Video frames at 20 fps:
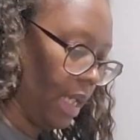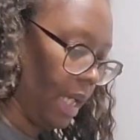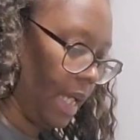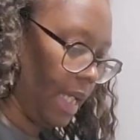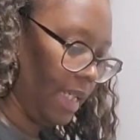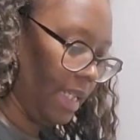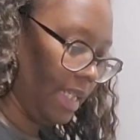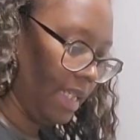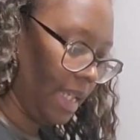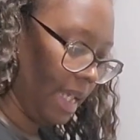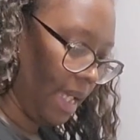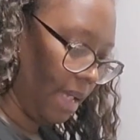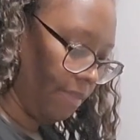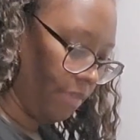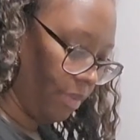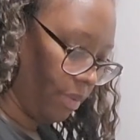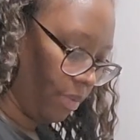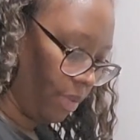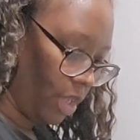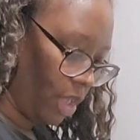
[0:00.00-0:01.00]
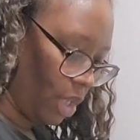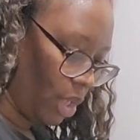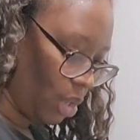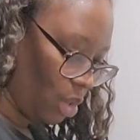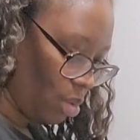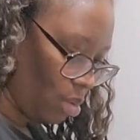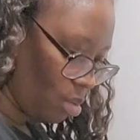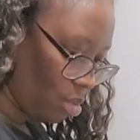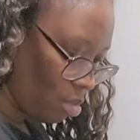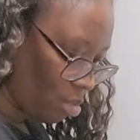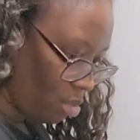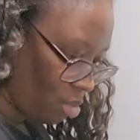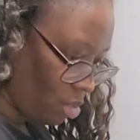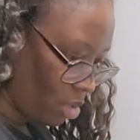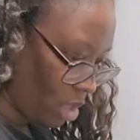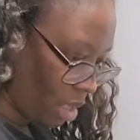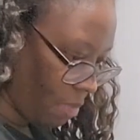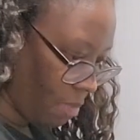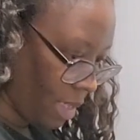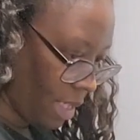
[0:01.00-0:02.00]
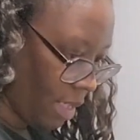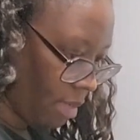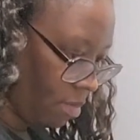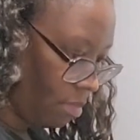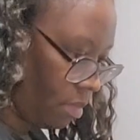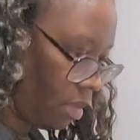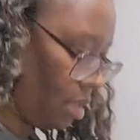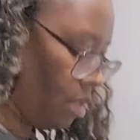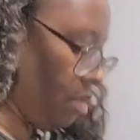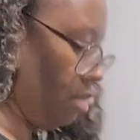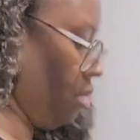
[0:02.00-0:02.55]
I didn't have a huge amount,